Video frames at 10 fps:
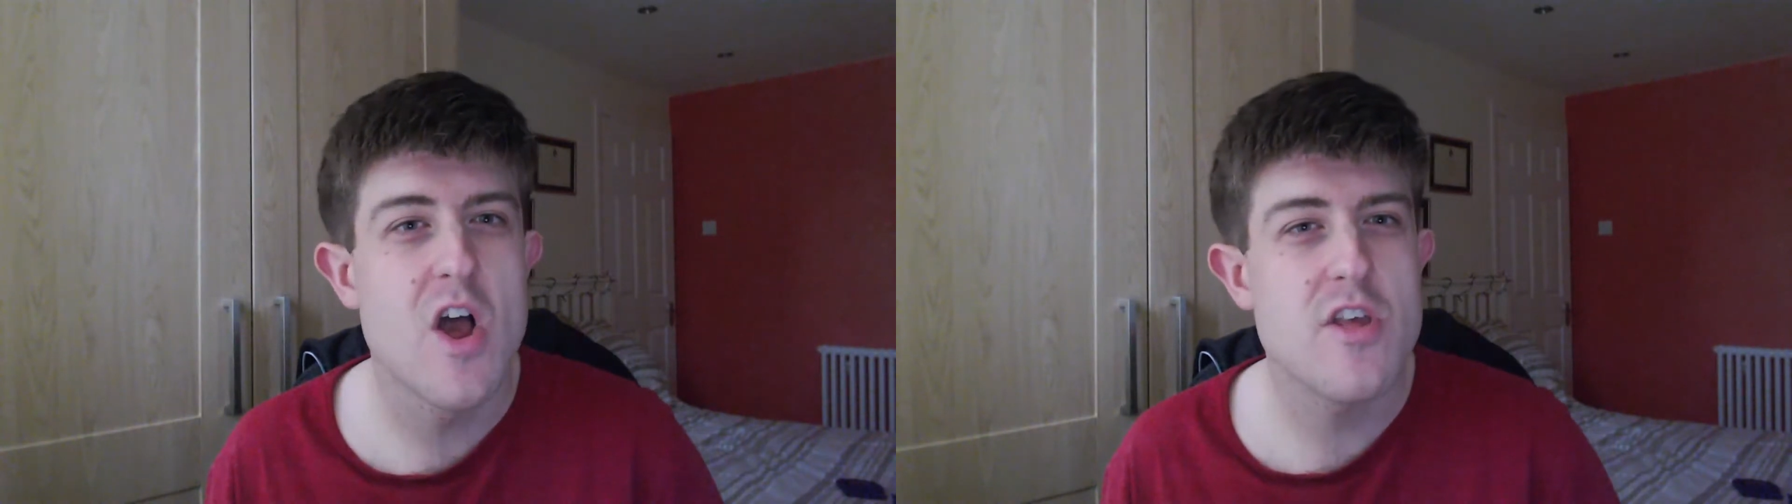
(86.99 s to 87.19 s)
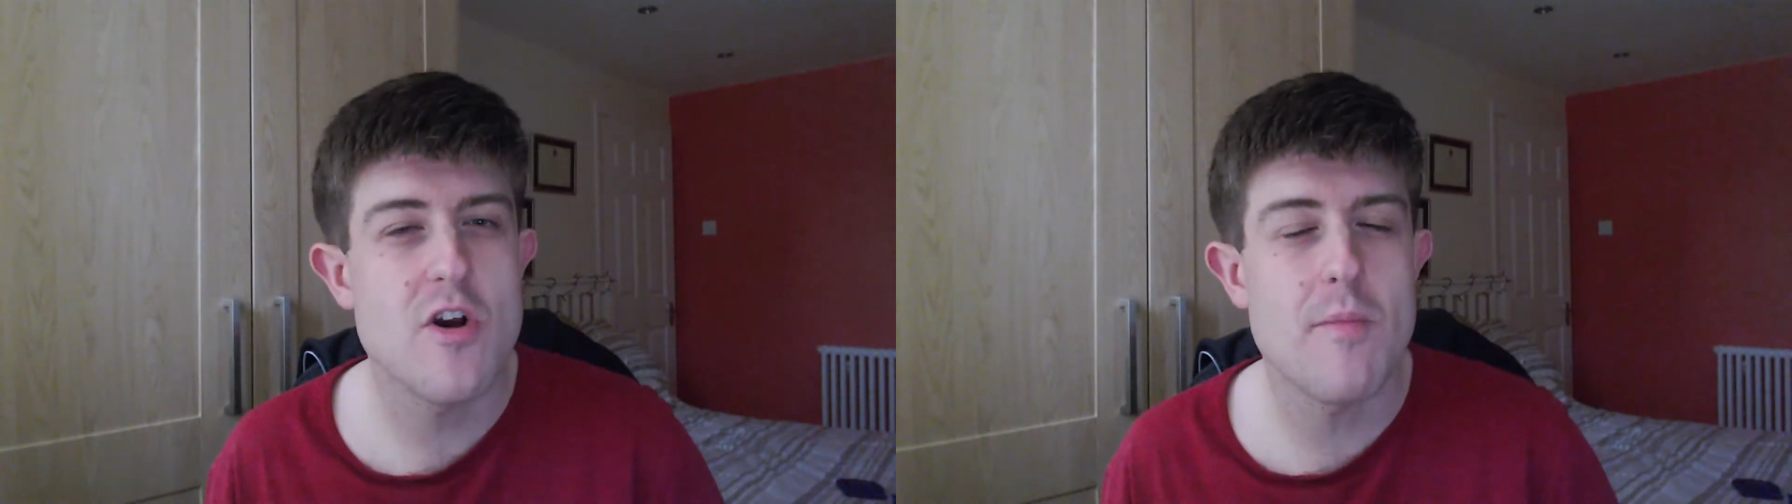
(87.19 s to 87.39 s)

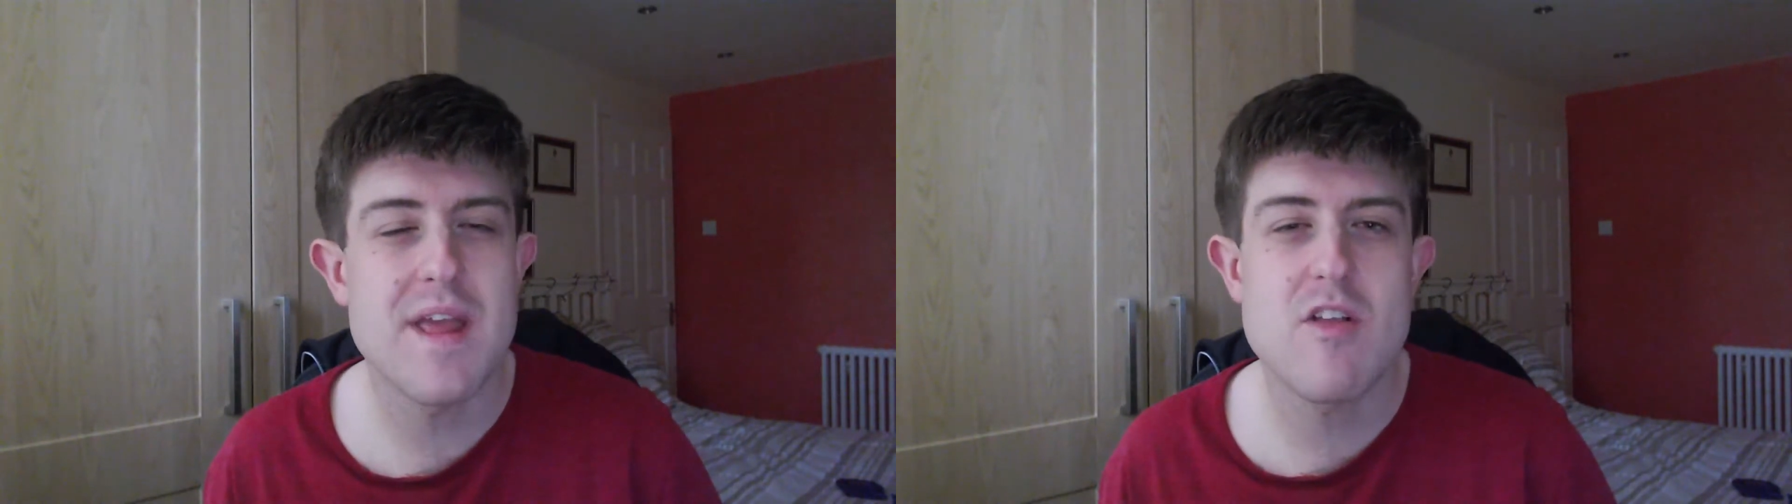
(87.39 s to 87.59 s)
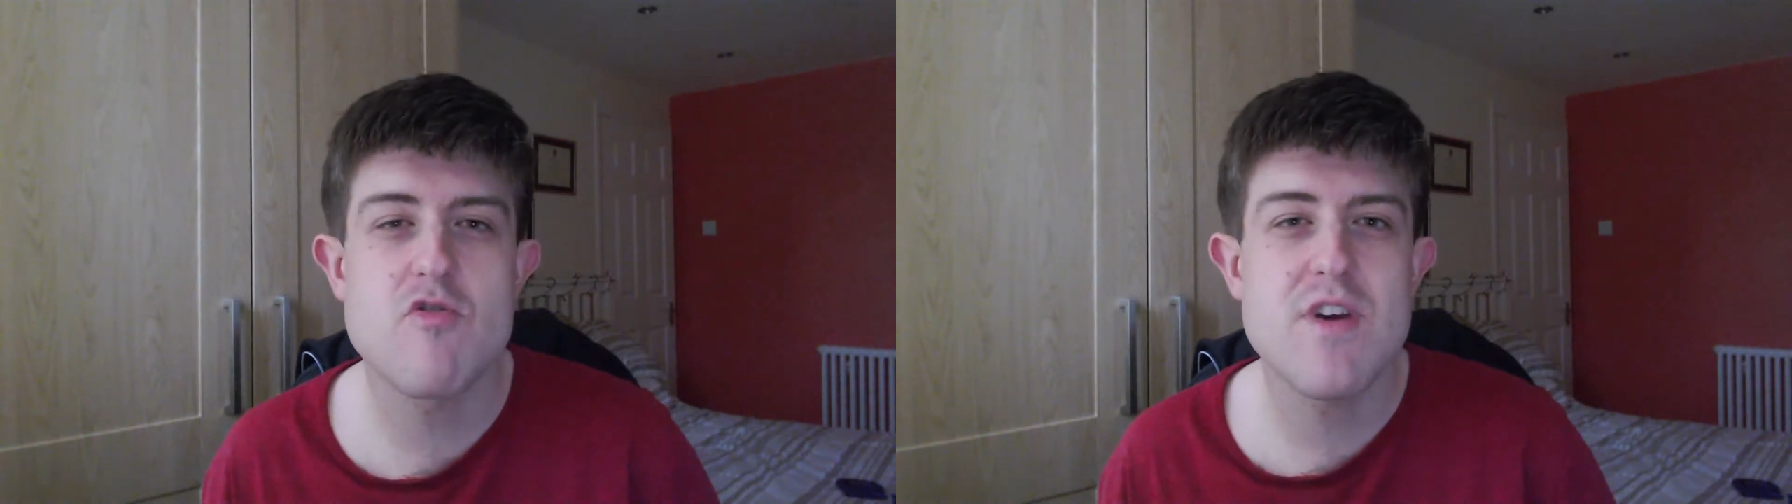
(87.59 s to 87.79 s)
So it'll be
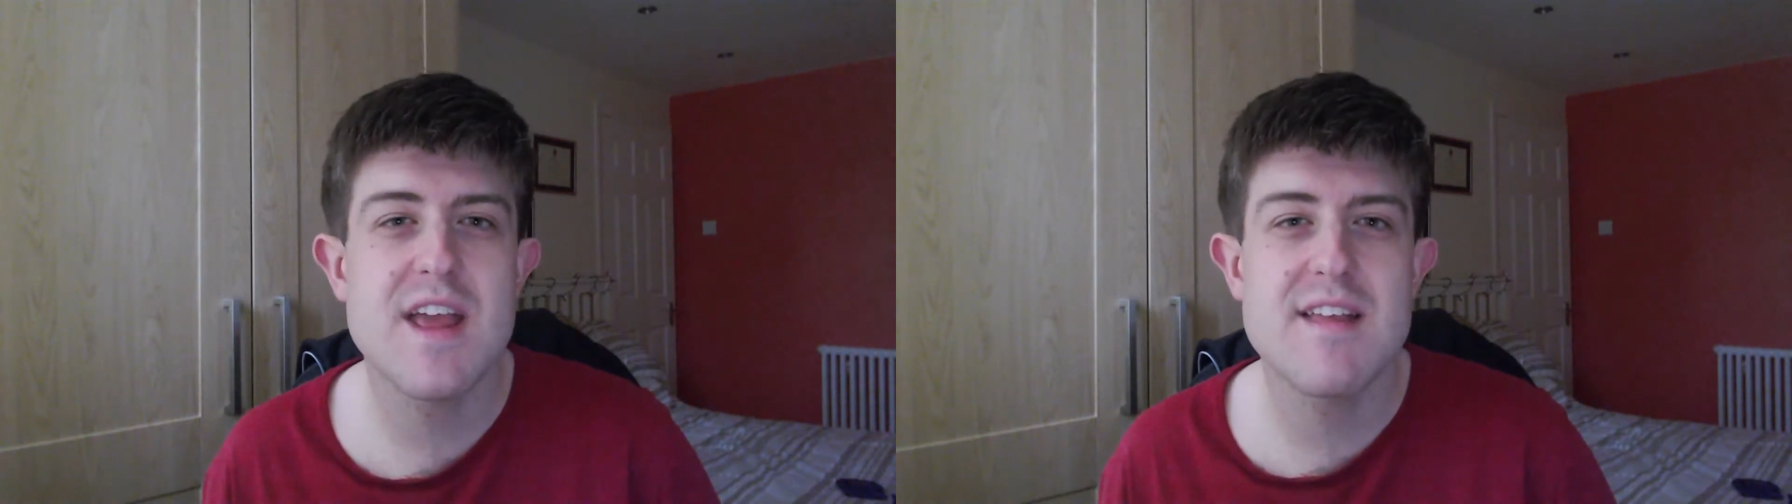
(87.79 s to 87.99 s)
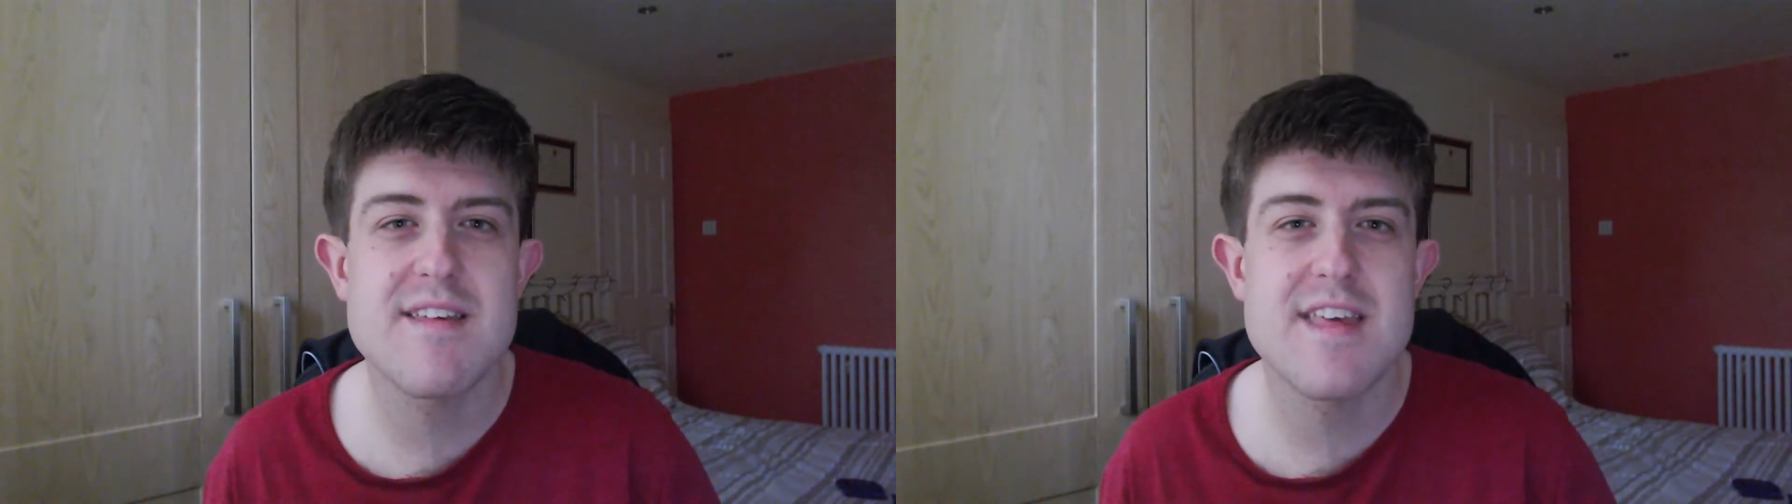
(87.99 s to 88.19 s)

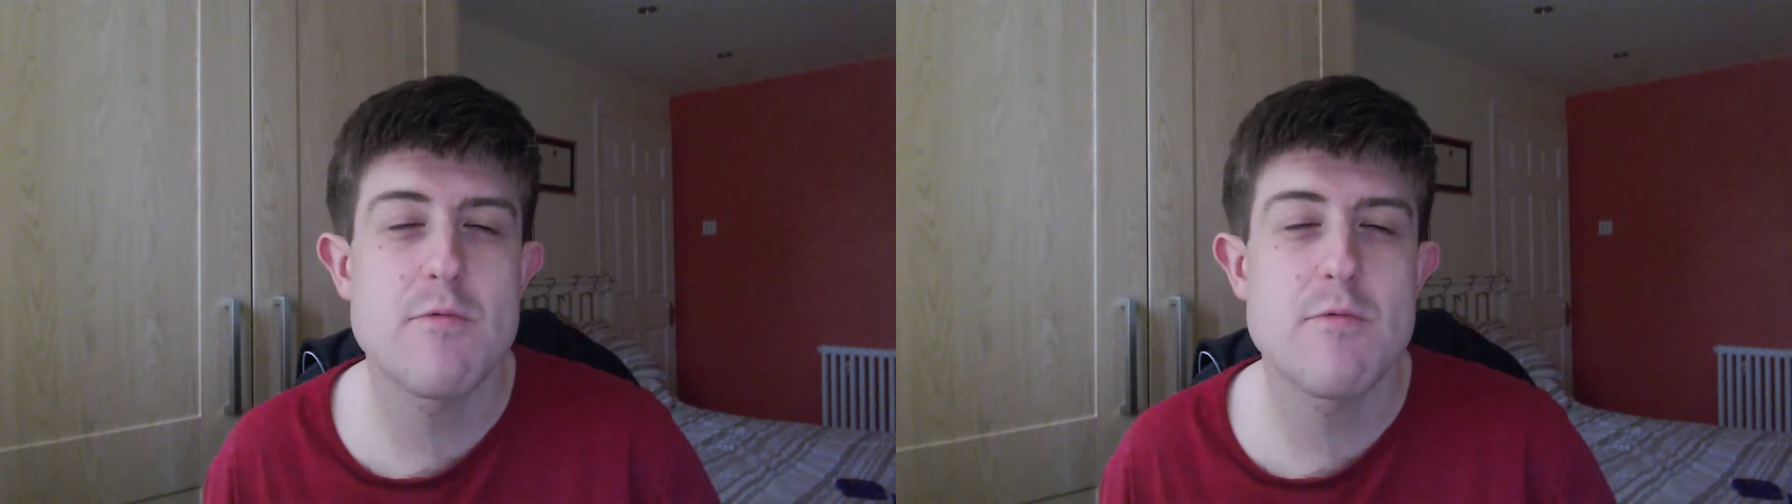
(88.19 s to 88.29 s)
intriguing to see